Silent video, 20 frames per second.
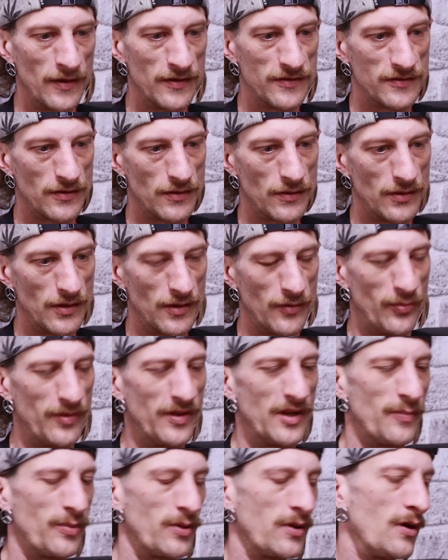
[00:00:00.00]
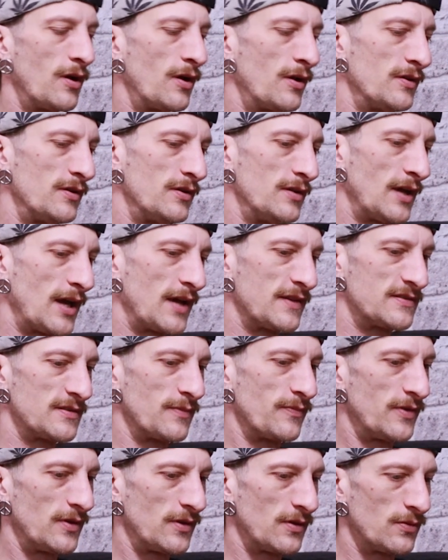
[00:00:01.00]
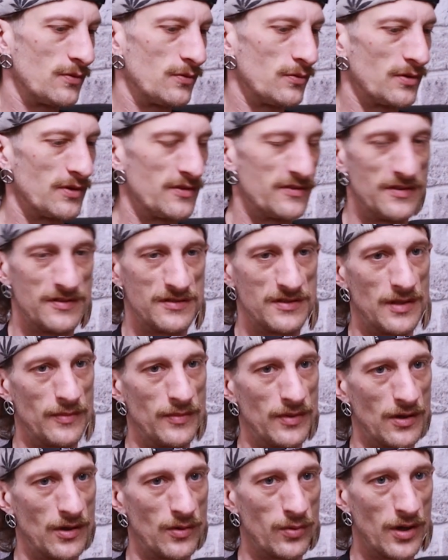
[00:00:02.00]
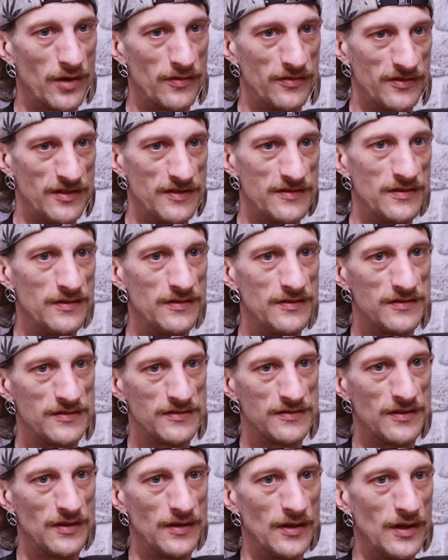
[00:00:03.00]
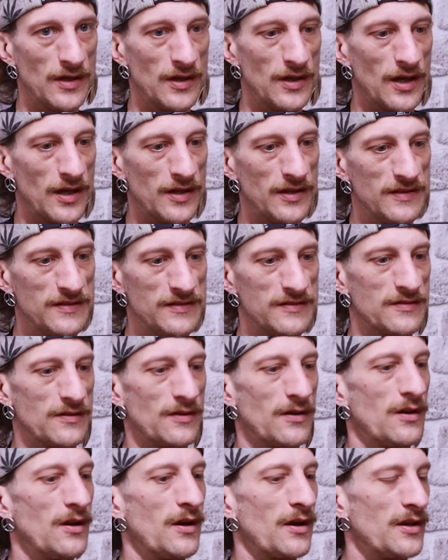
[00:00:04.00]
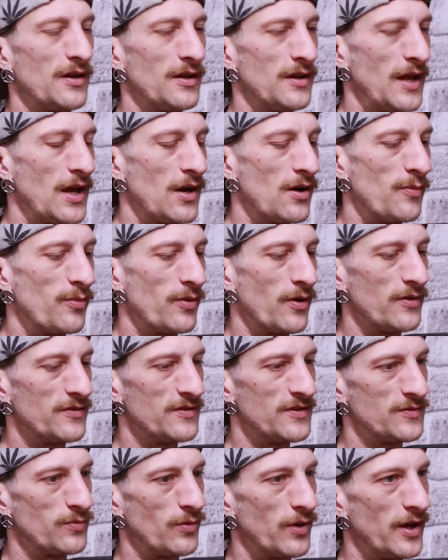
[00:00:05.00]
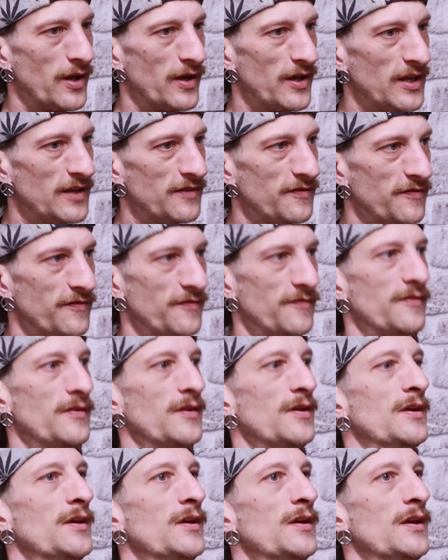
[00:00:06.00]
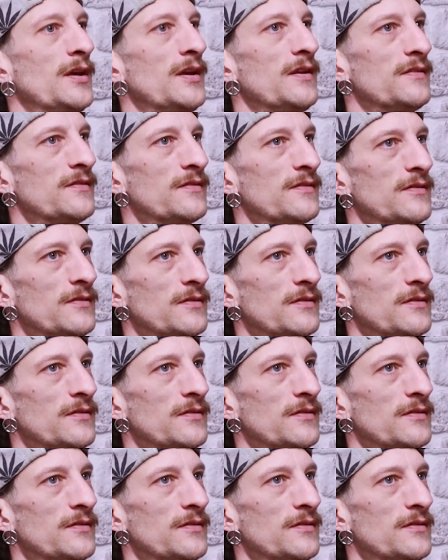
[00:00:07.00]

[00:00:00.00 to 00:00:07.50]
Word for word: So uh, within a plant, it has something called a systemic acquired resistance. And this is kind of like an inherent process where if it